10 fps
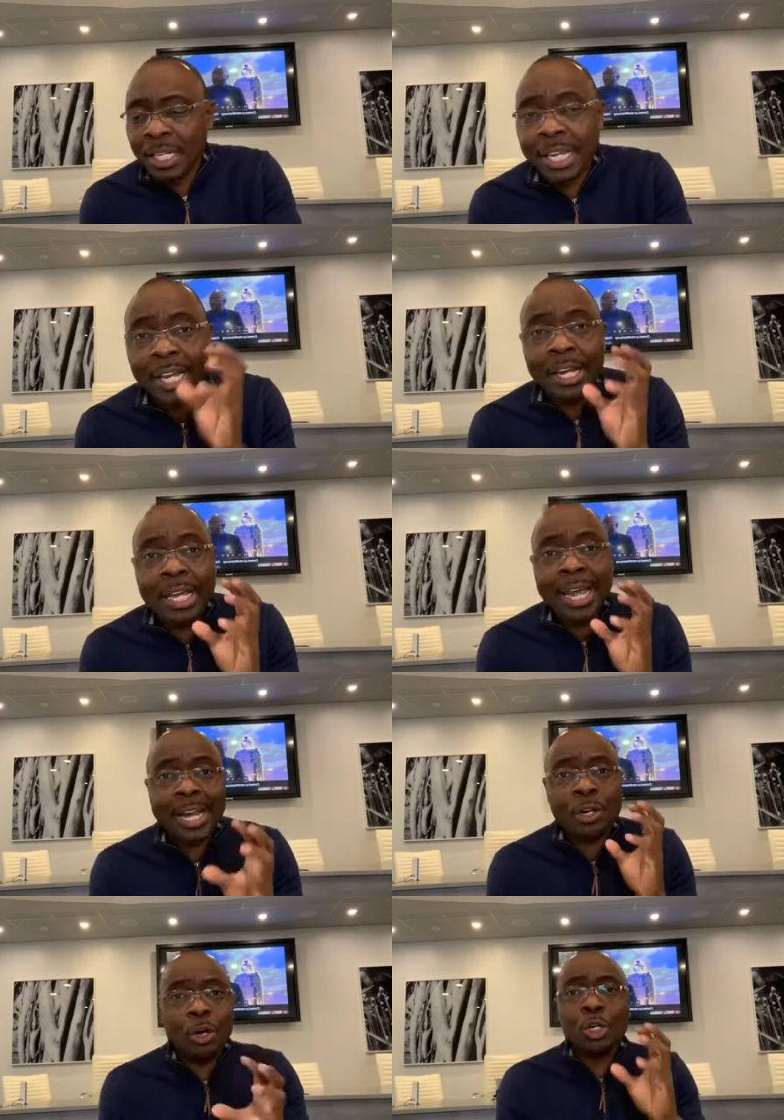he, he
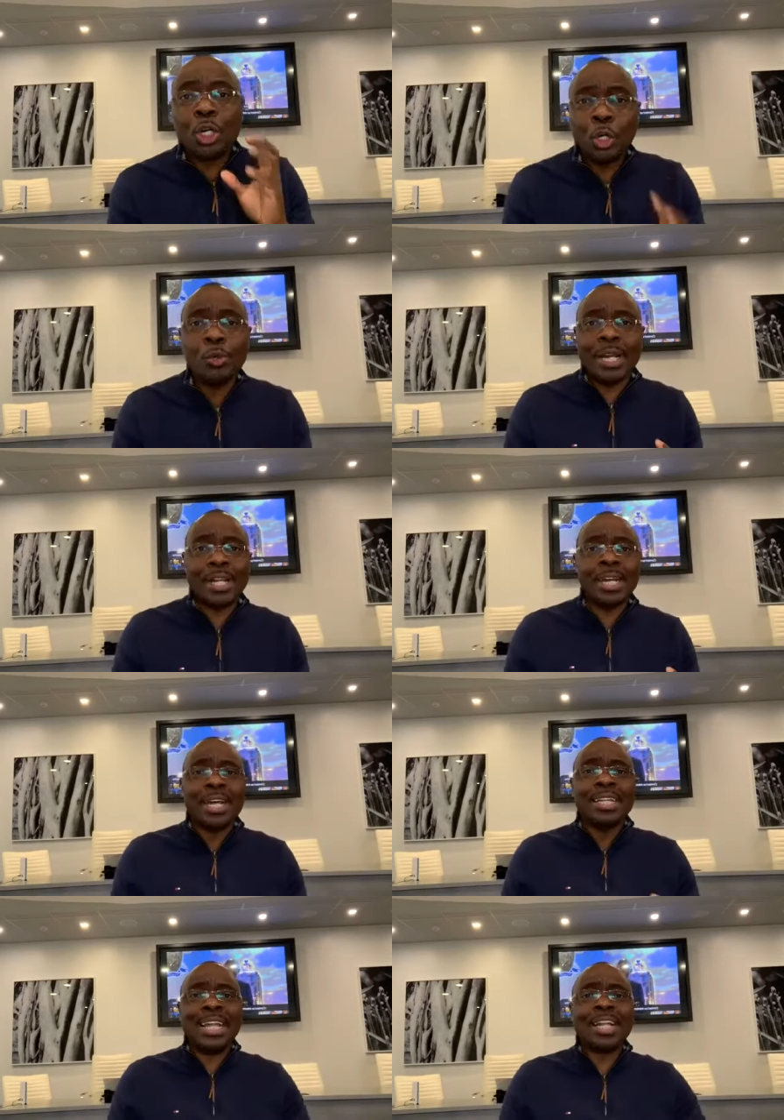had concluded
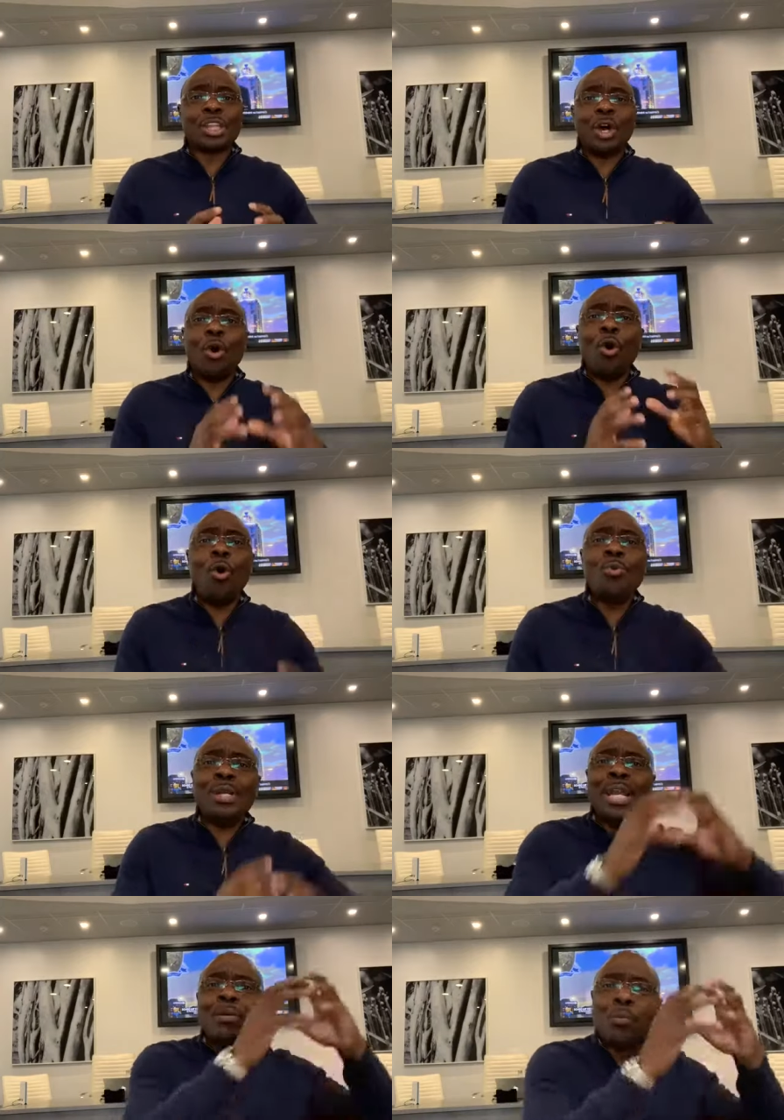that the
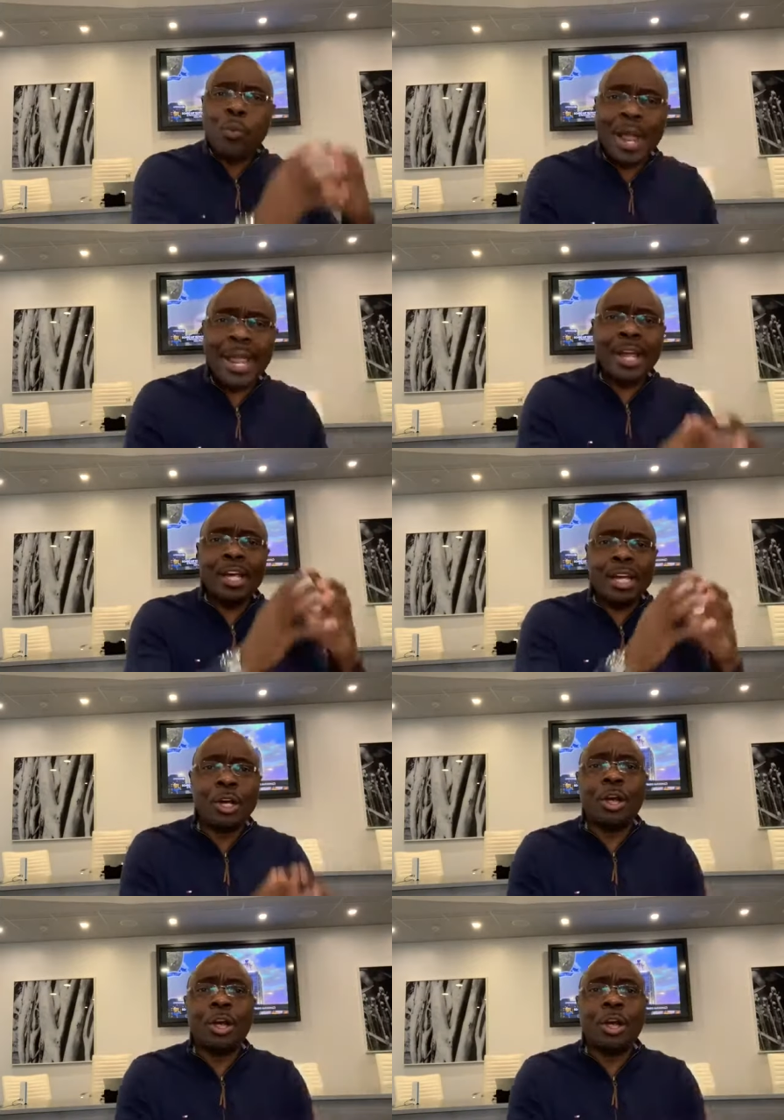only way